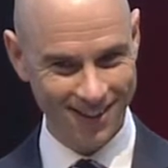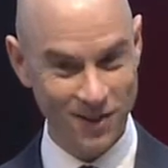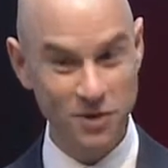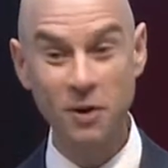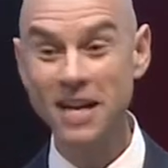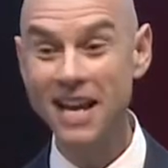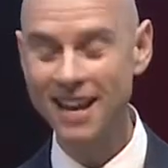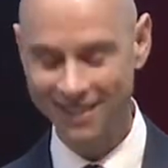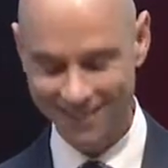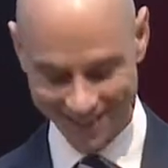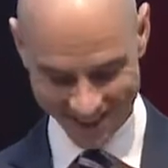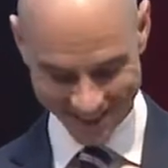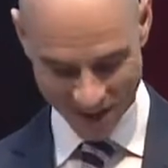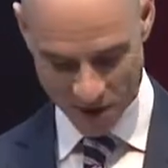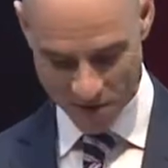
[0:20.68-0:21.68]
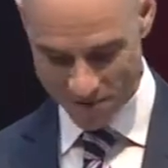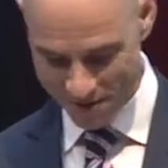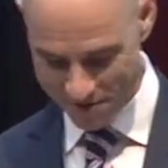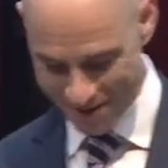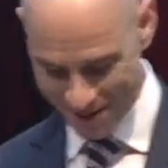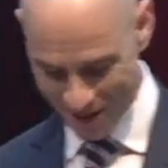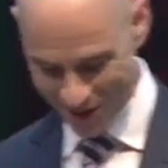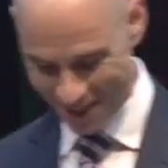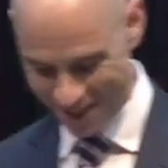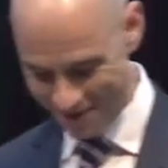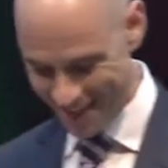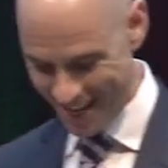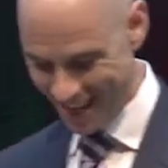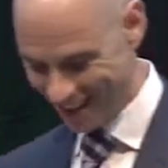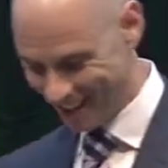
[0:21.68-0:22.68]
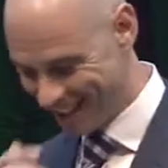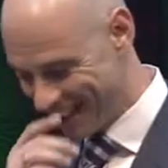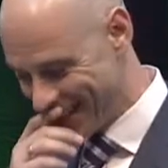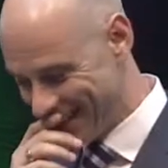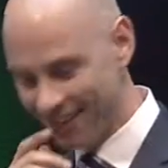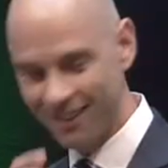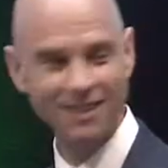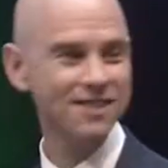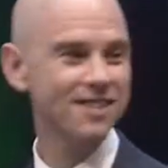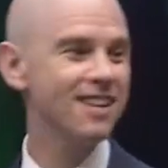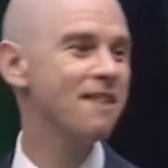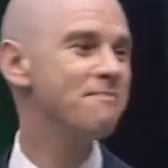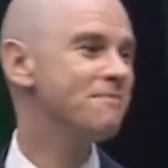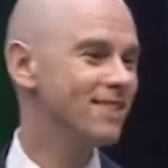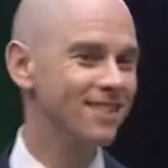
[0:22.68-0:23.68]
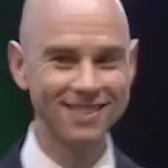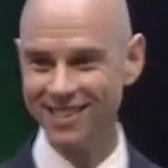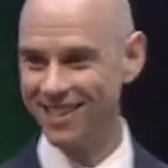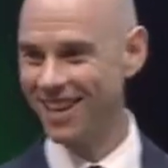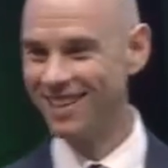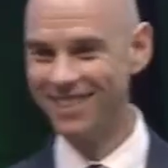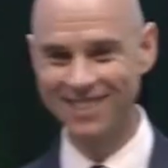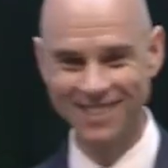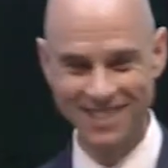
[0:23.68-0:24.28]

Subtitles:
28. Oh, my research let me down. It's the numbers. Again, it's the